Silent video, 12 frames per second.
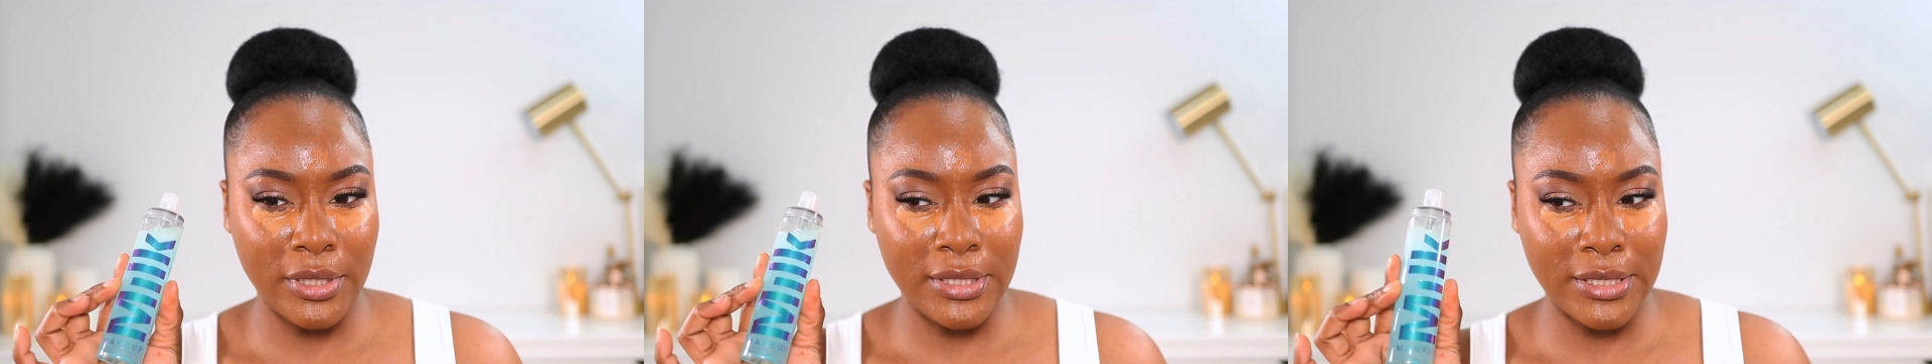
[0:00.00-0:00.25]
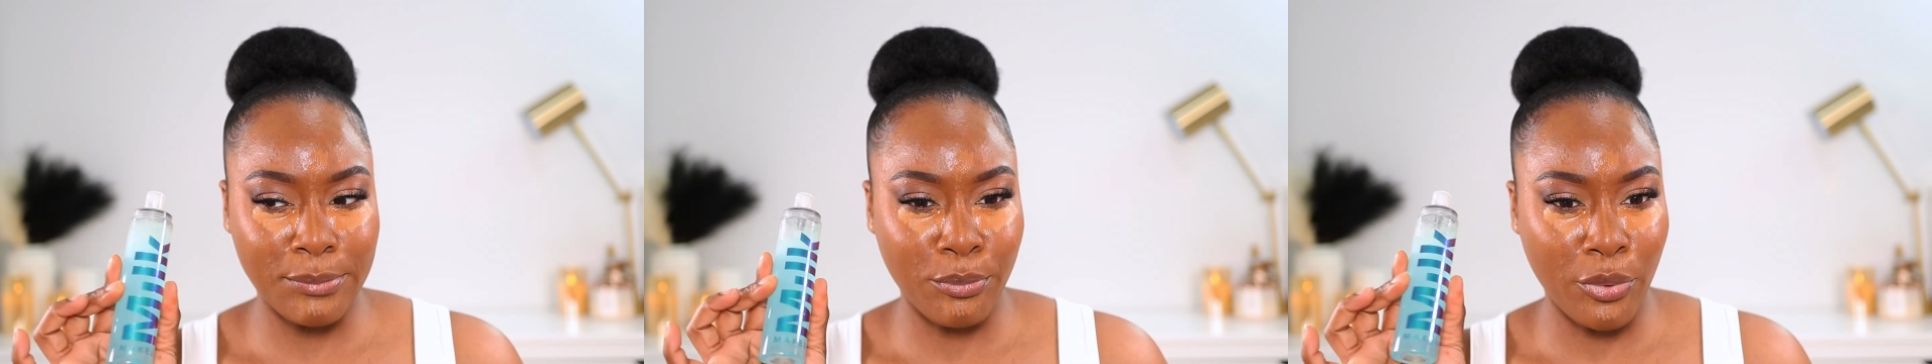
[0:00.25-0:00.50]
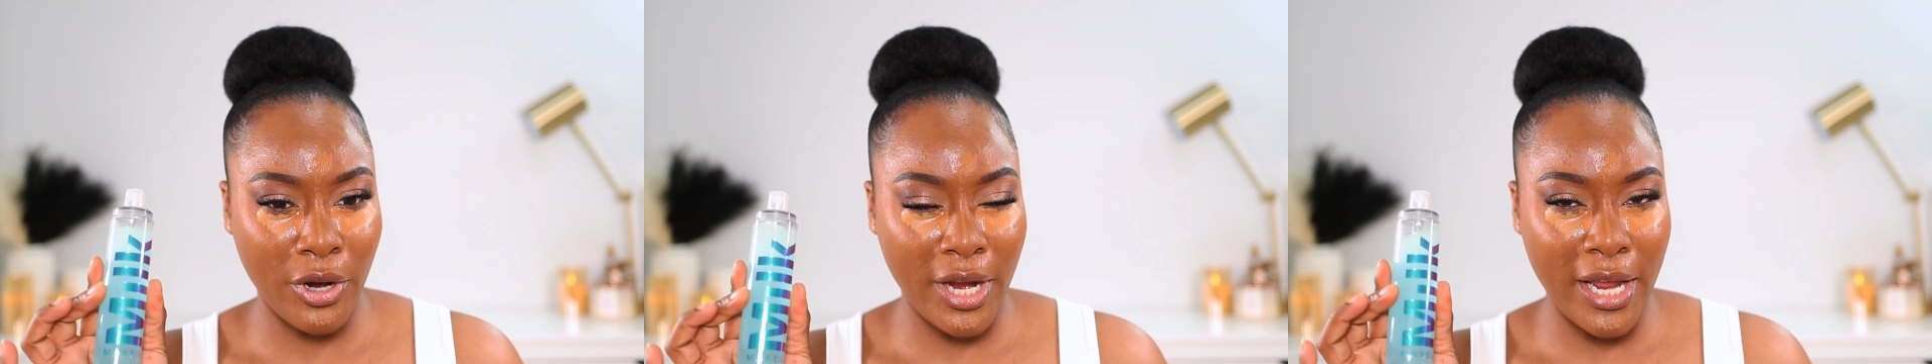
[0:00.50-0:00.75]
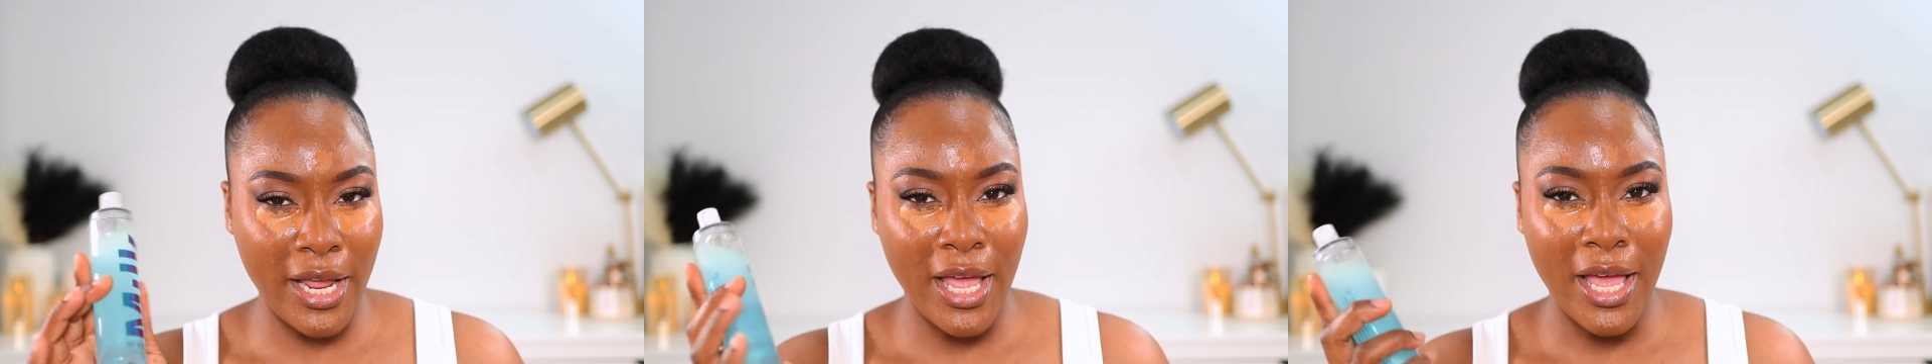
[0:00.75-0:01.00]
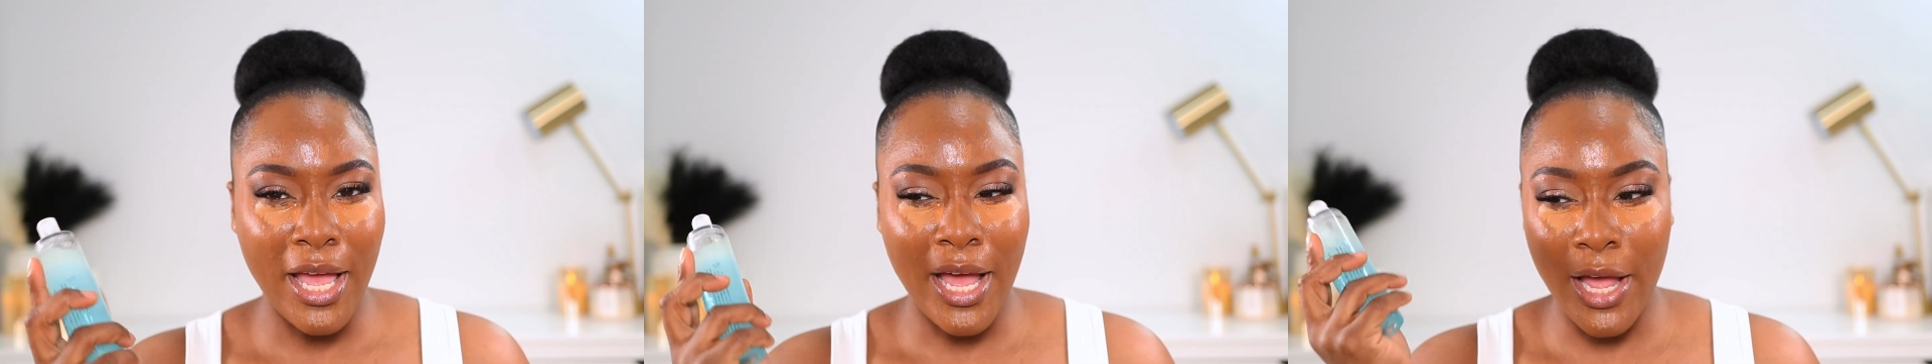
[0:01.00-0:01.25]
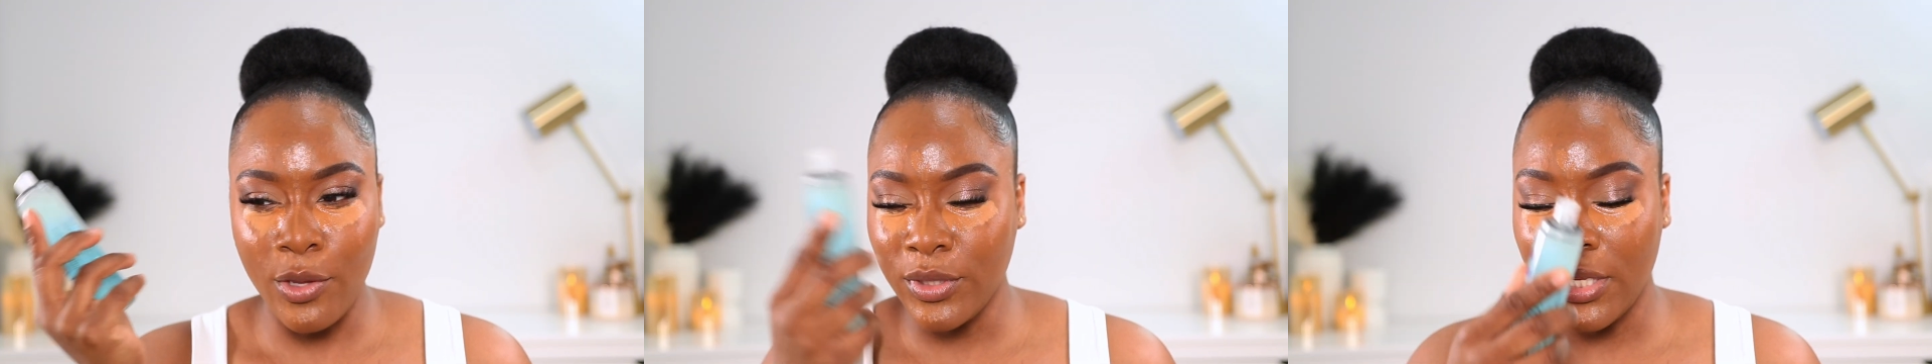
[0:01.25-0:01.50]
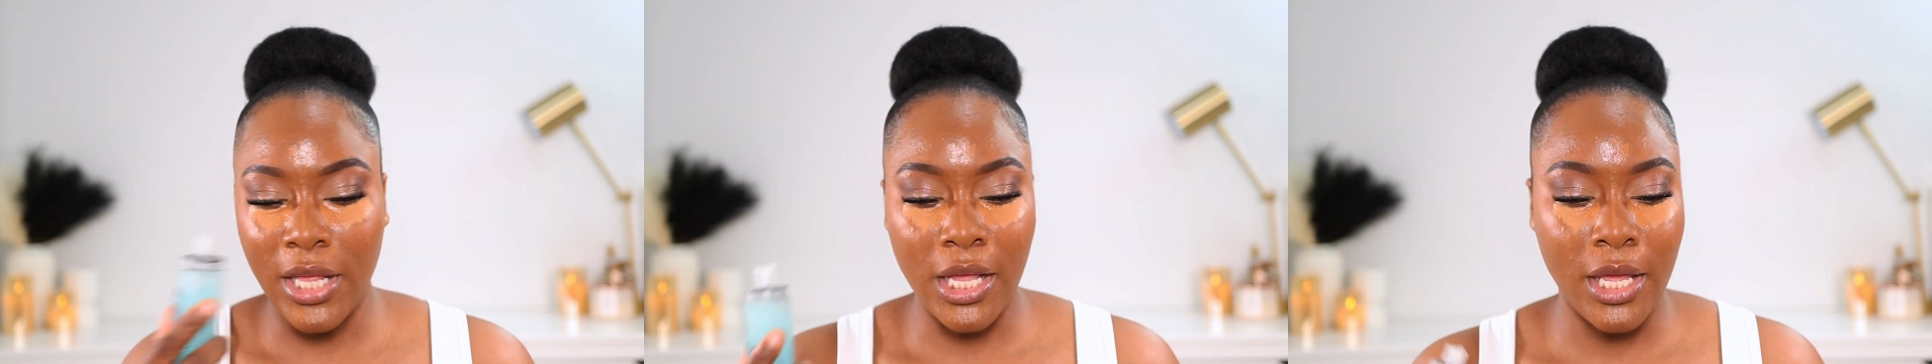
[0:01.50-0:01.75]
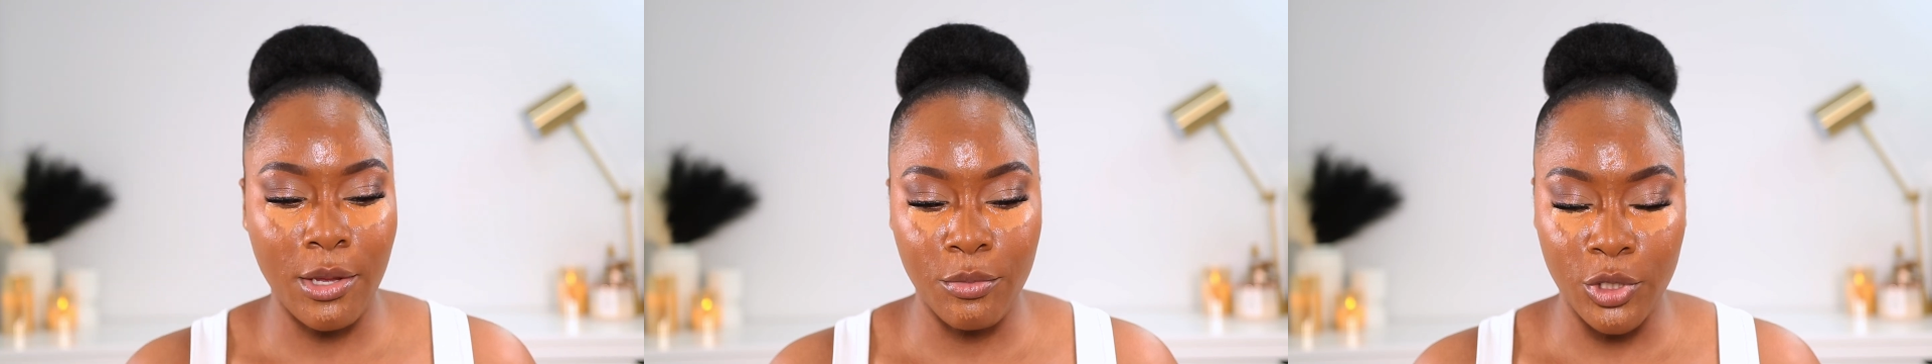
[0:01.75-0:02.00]
spray. I use it
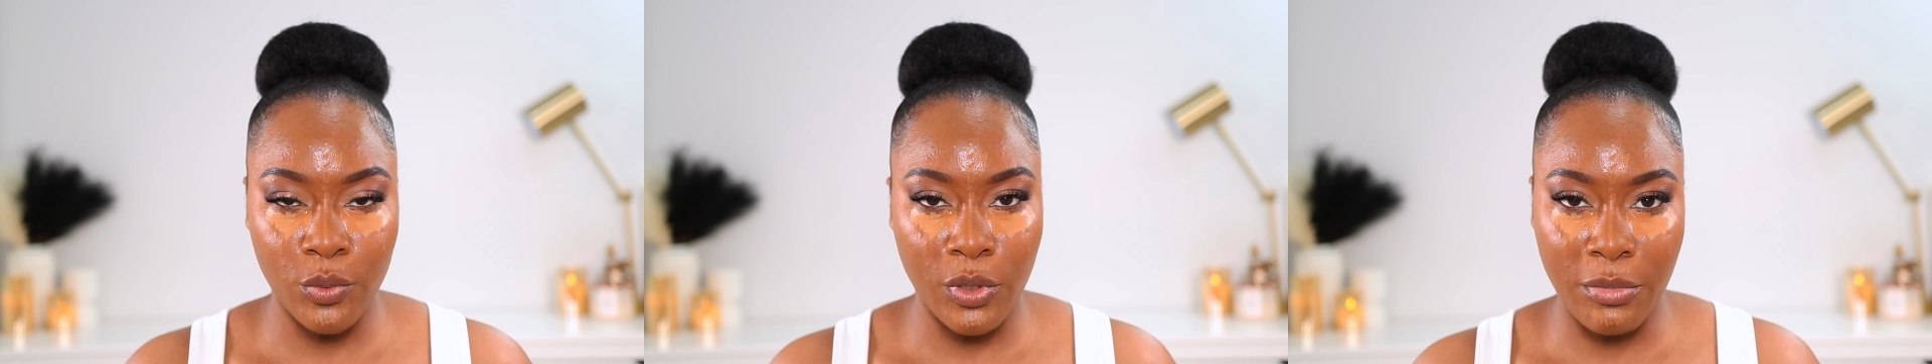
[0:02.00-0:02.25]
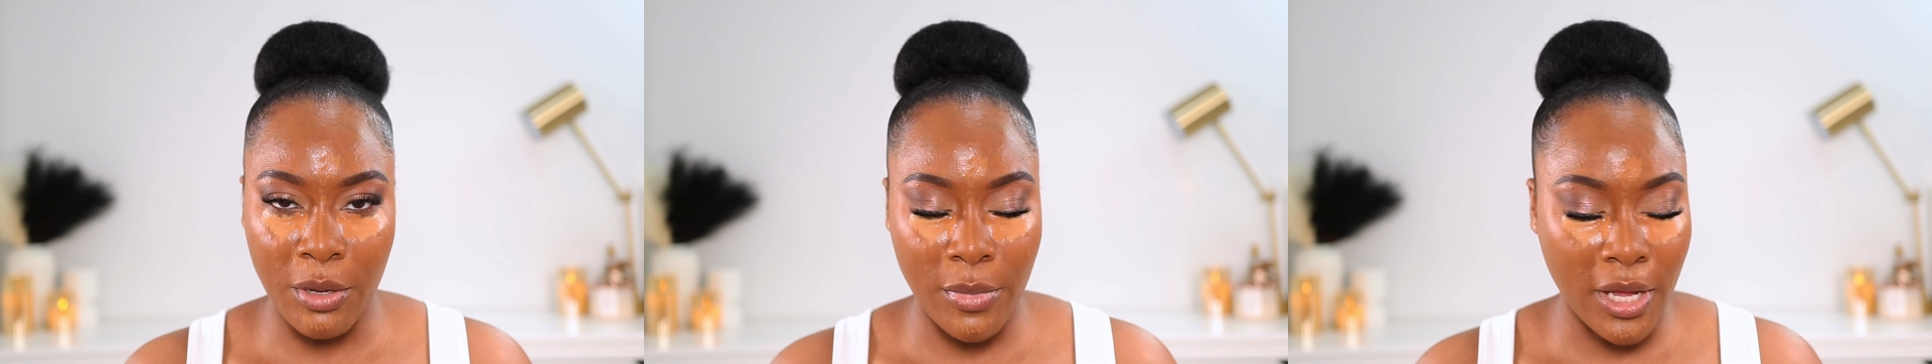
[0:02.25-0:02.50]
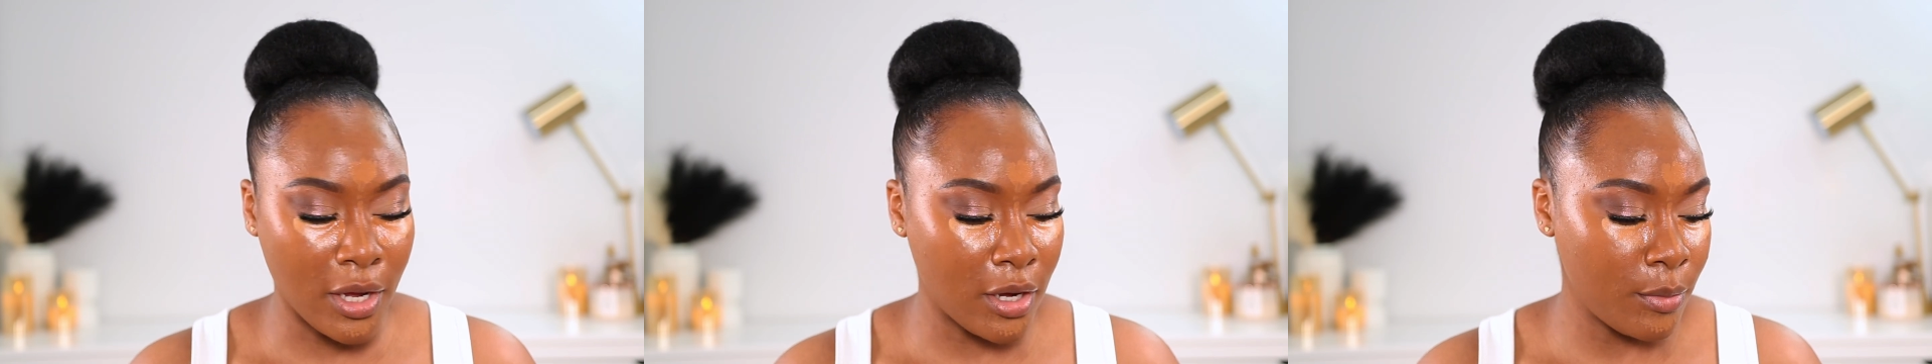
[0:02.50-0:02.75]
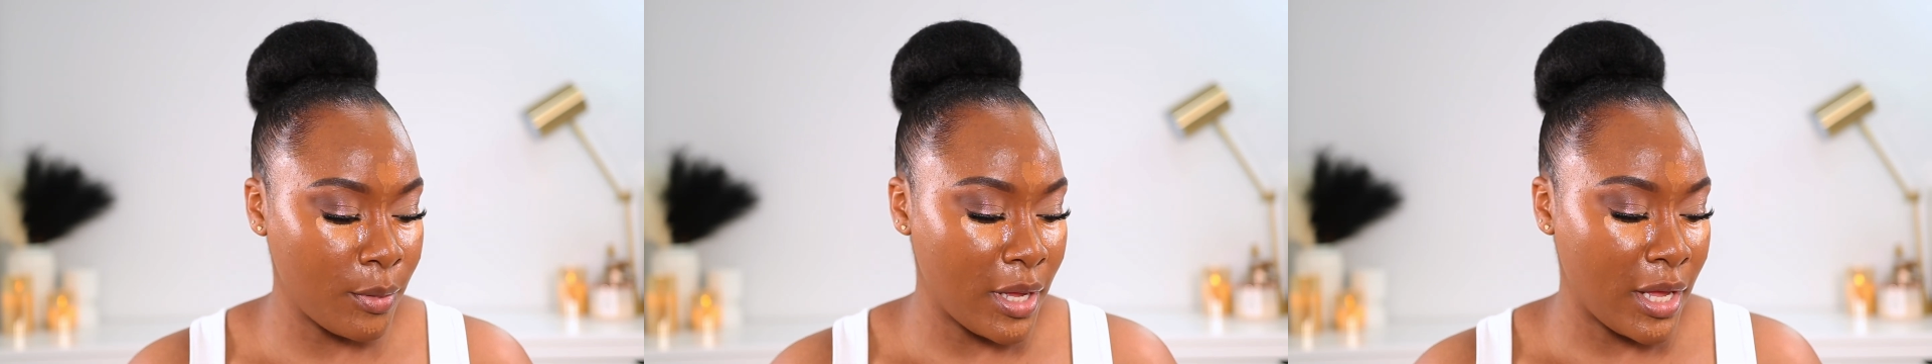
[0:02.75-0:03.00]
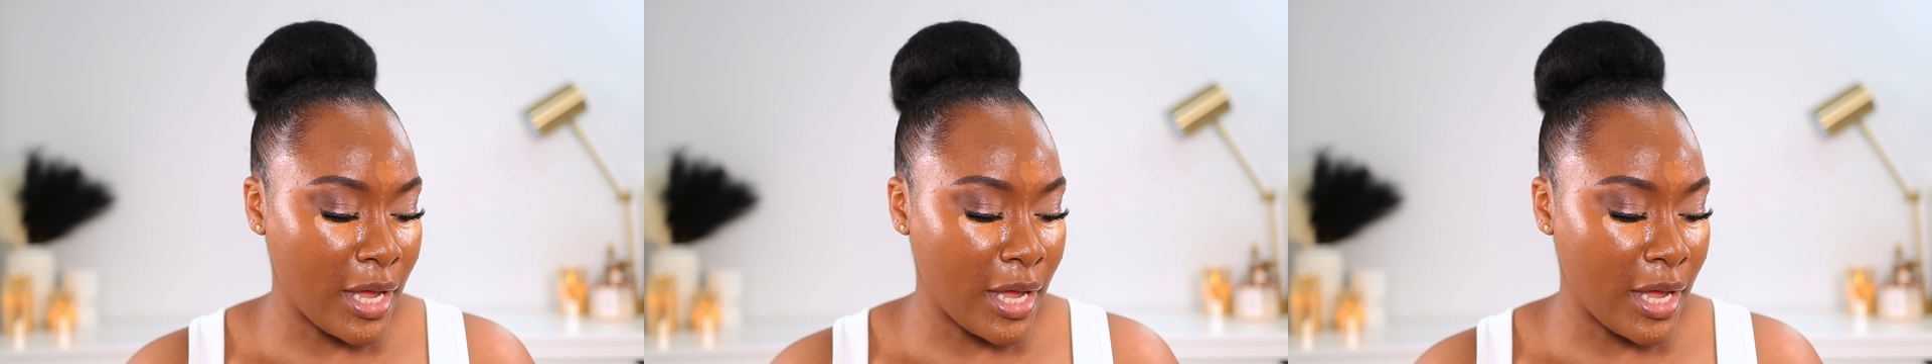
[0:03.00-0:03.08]
like in between my makeup,